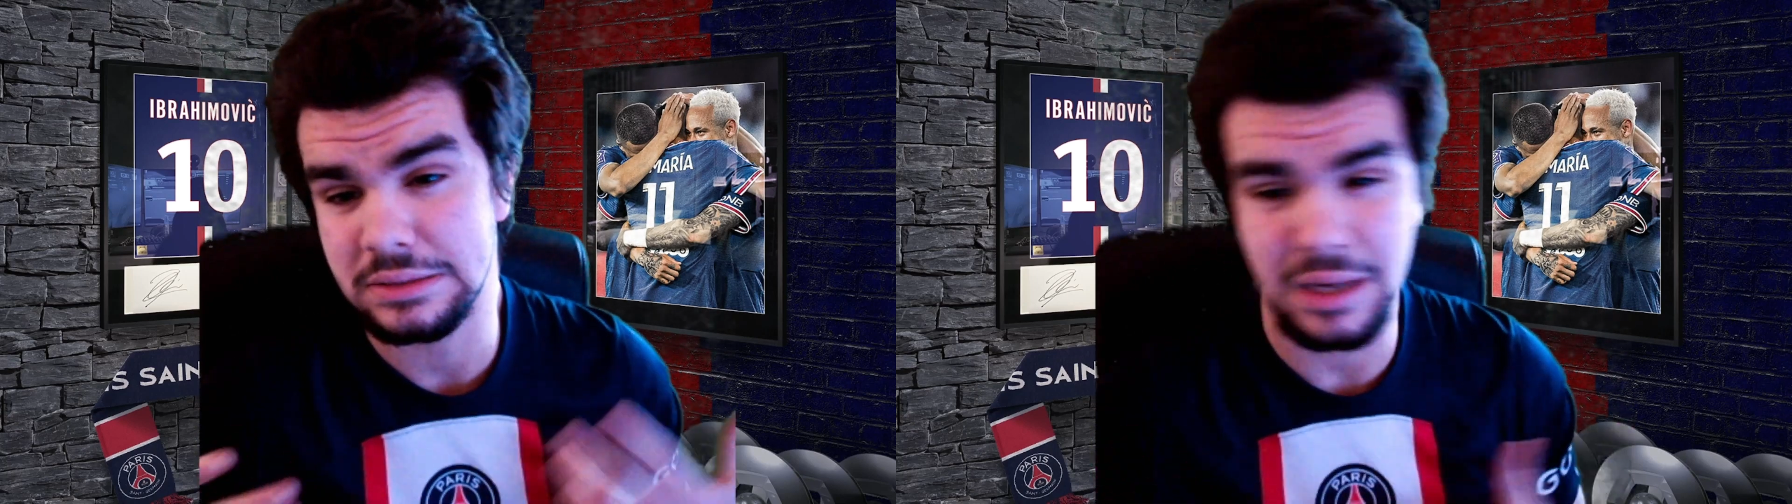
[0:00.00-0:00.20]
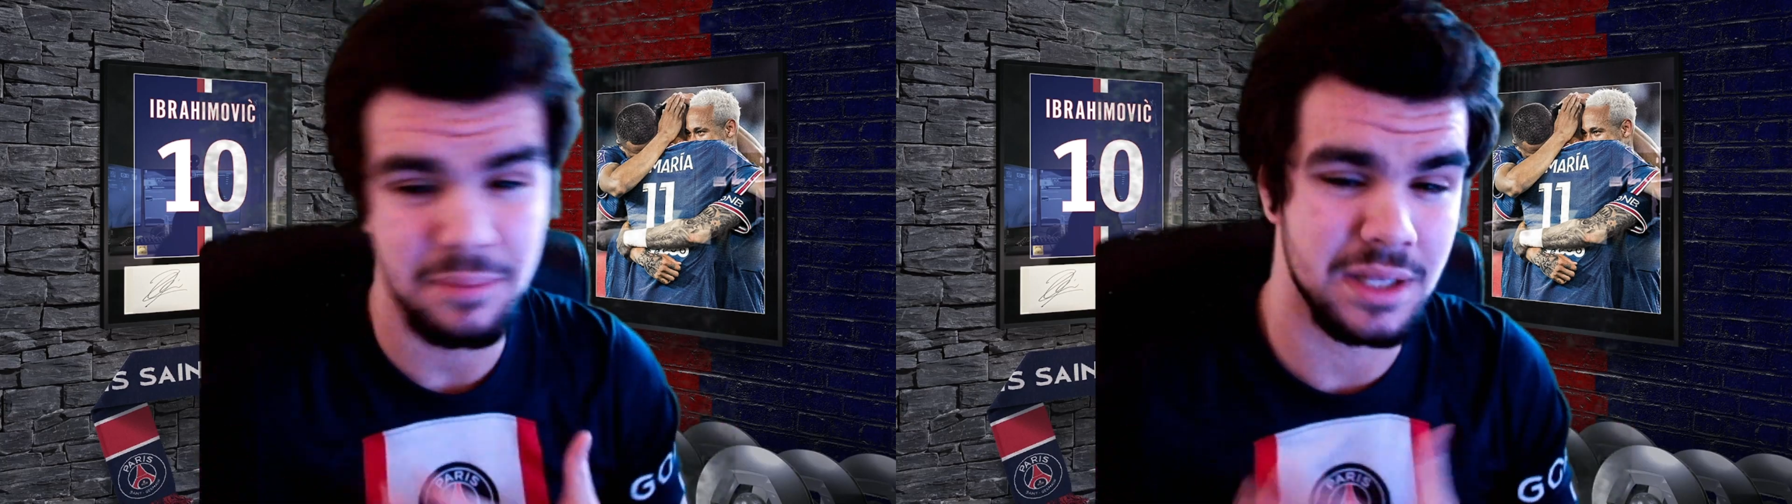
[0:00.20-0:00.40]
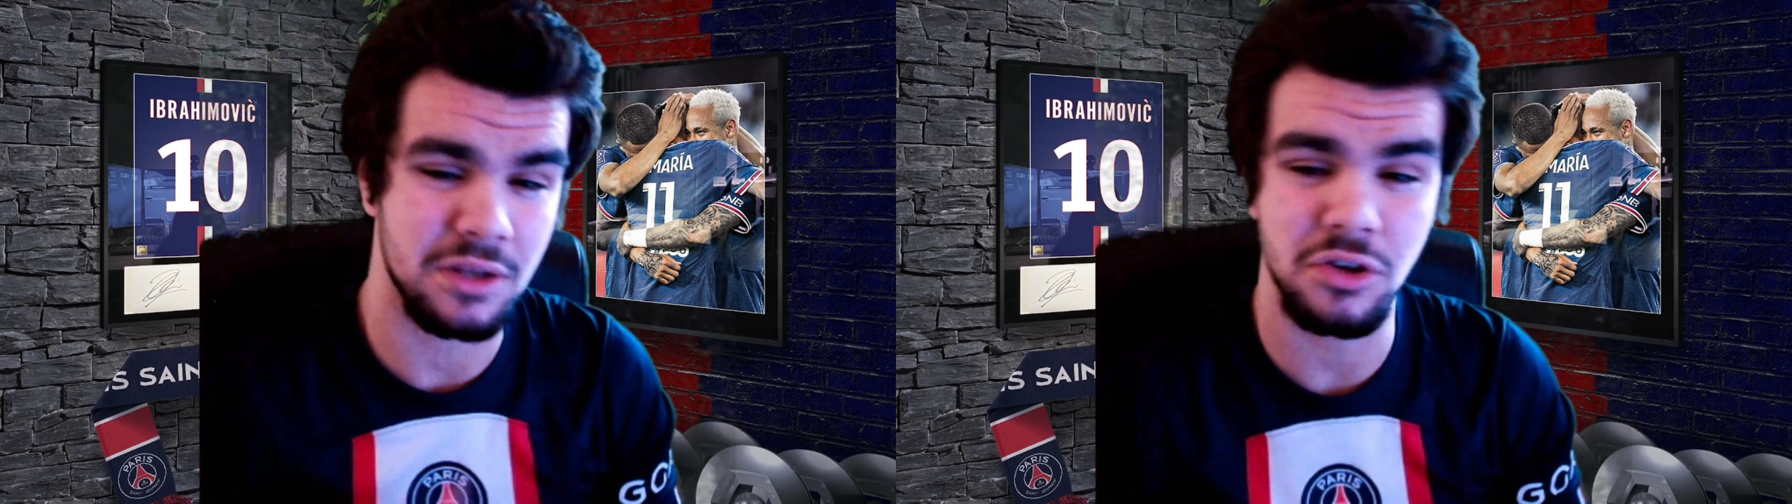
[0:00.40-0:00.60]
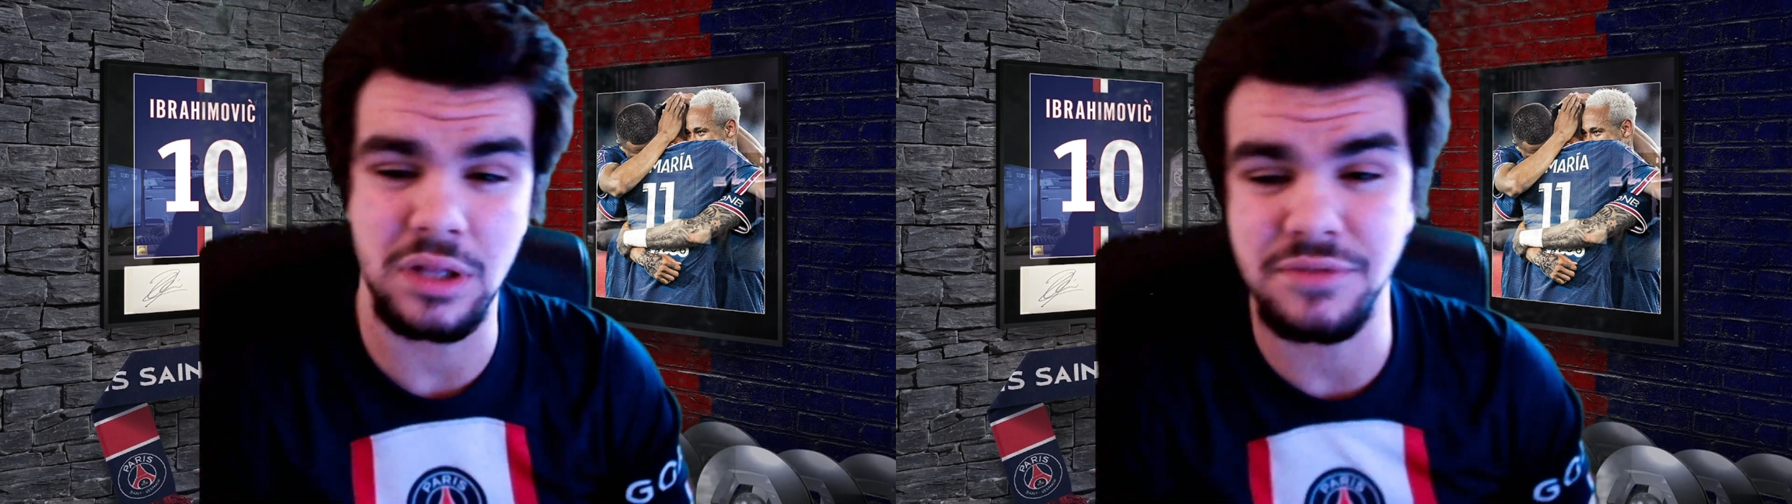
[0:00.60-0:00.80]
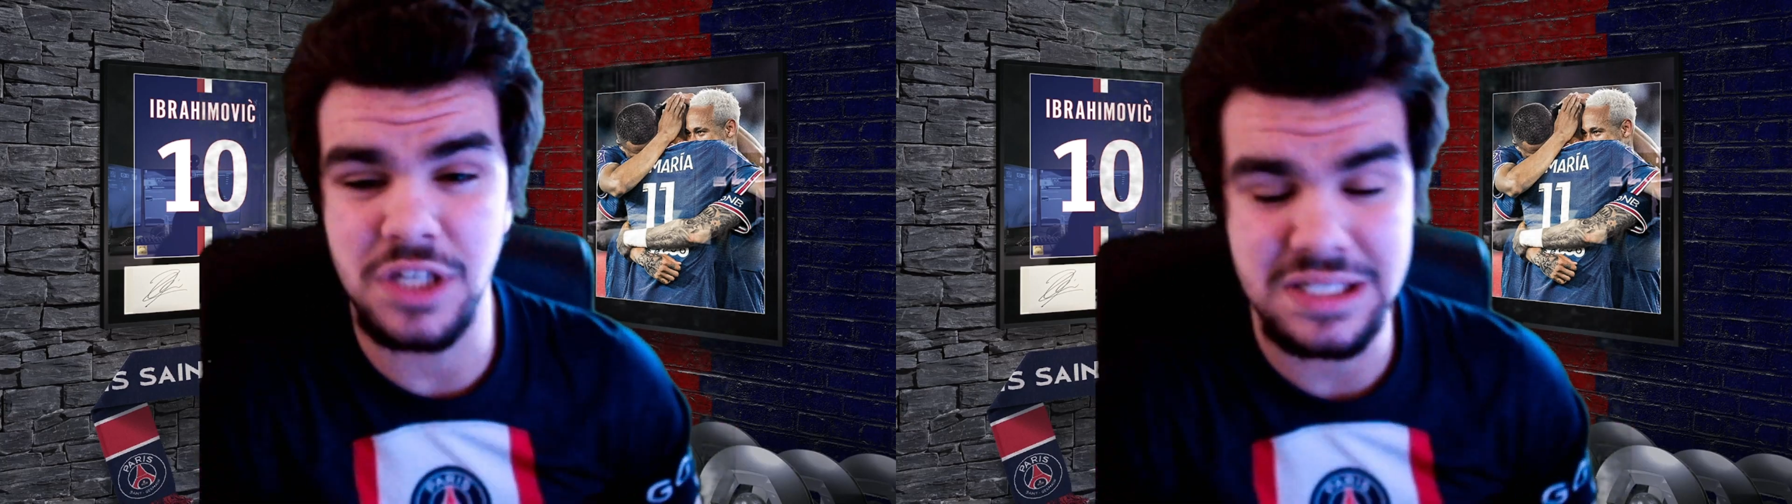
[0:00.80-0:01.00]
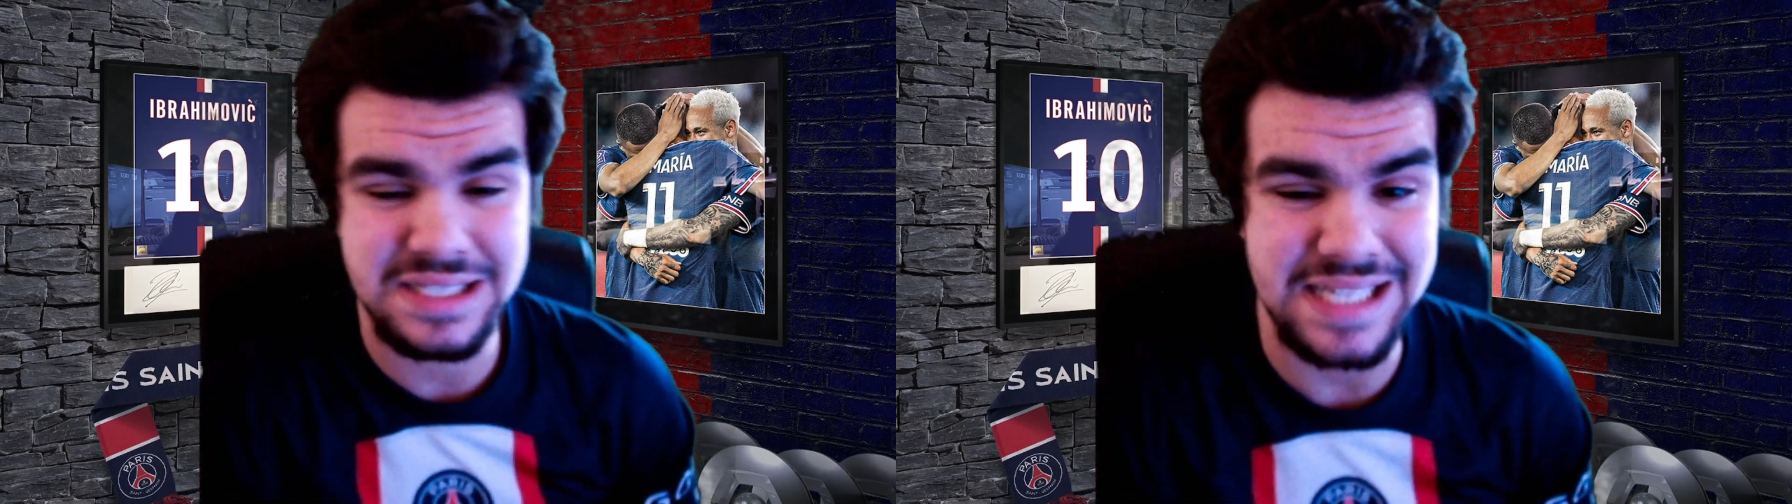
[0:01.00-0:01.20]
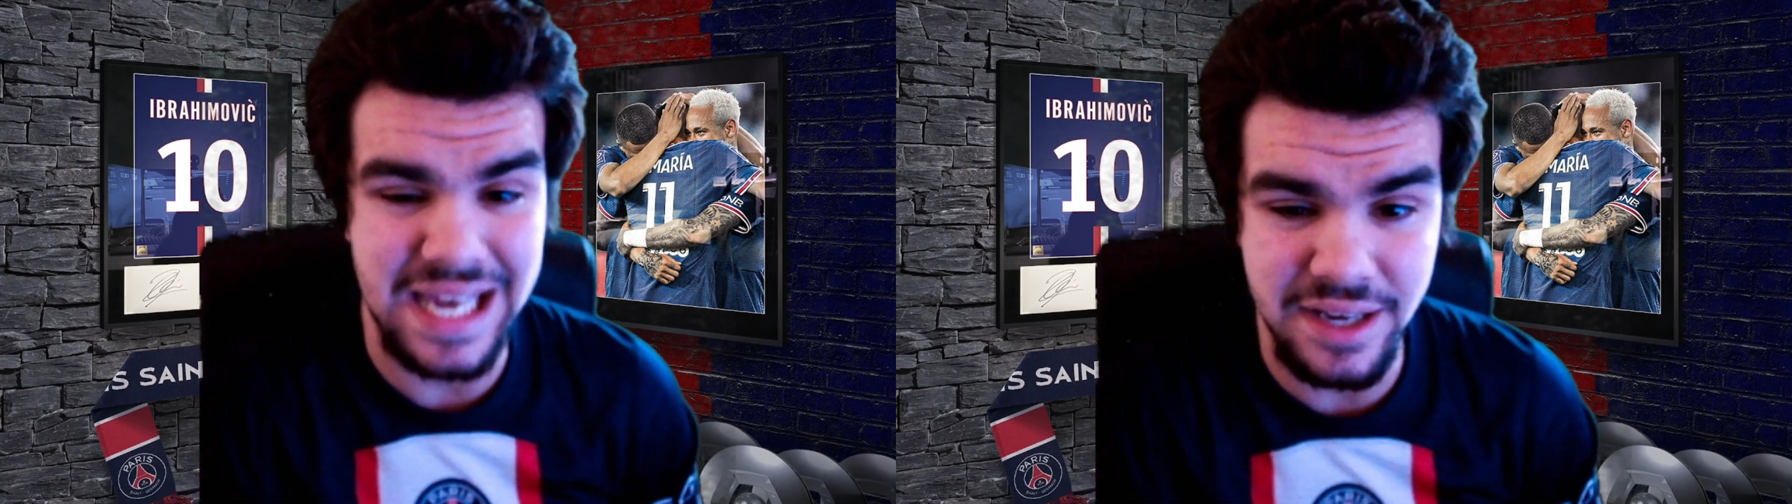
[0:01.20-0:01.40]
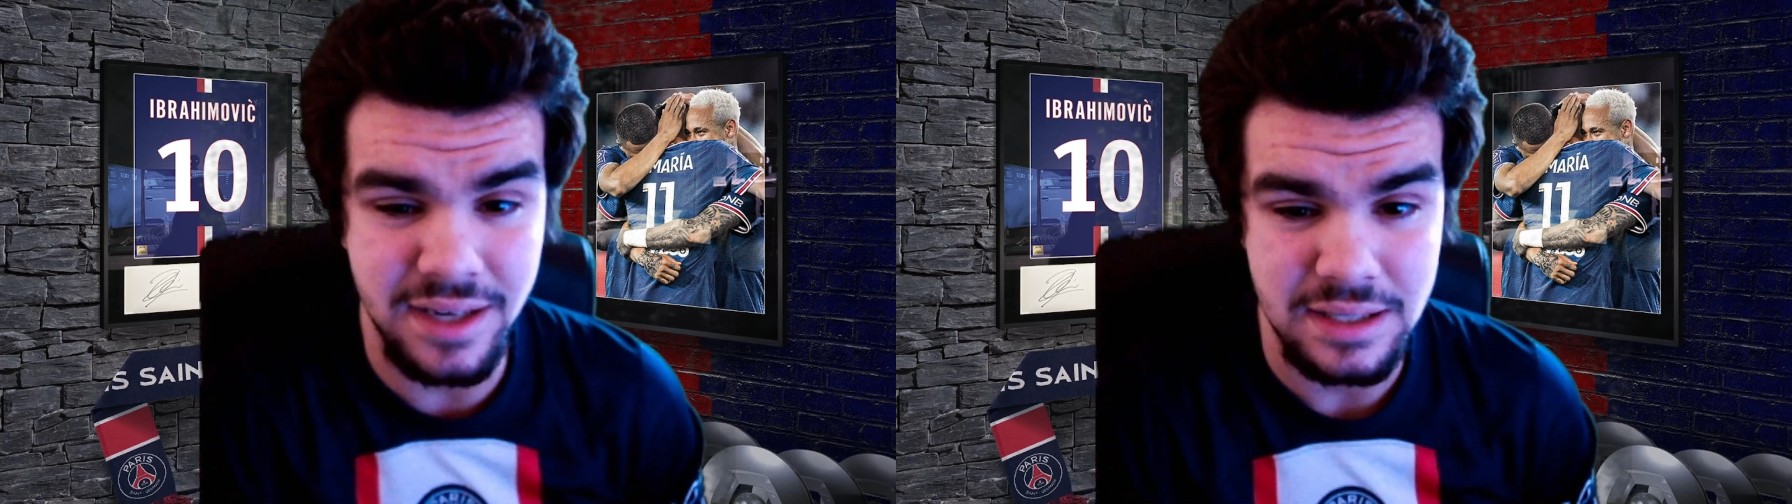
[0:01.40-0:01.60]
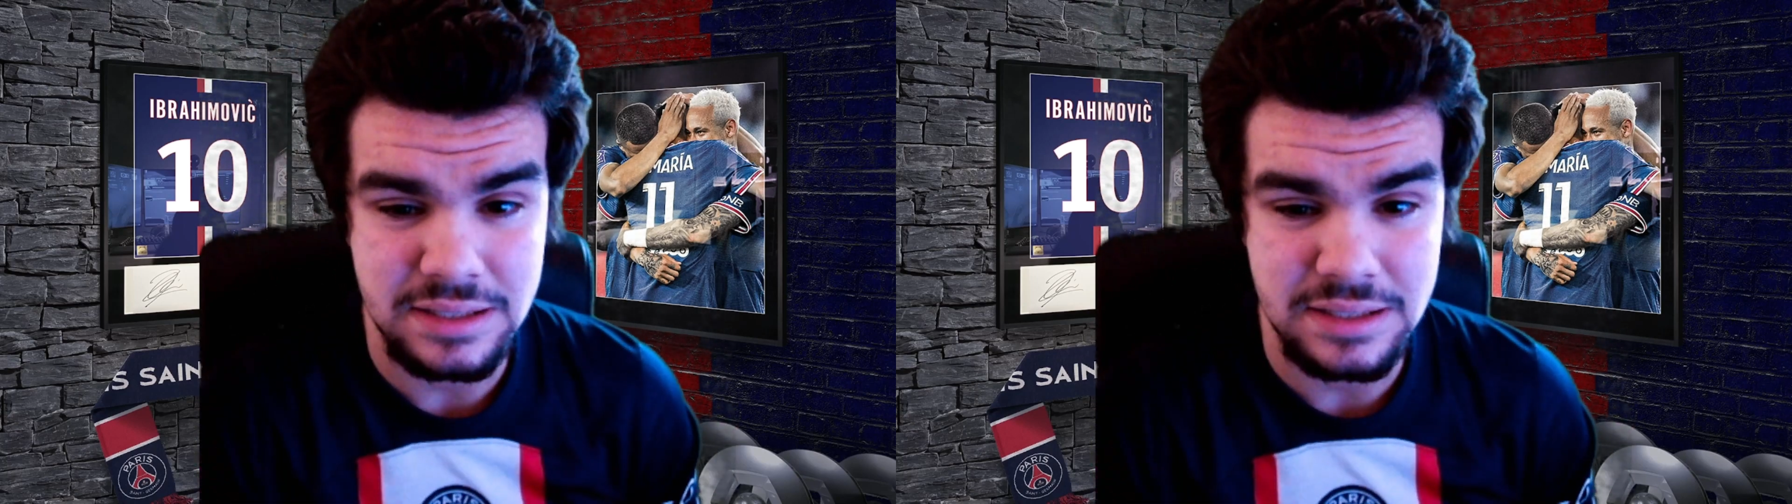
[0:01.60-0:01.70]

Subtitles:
I mean, you could have just said it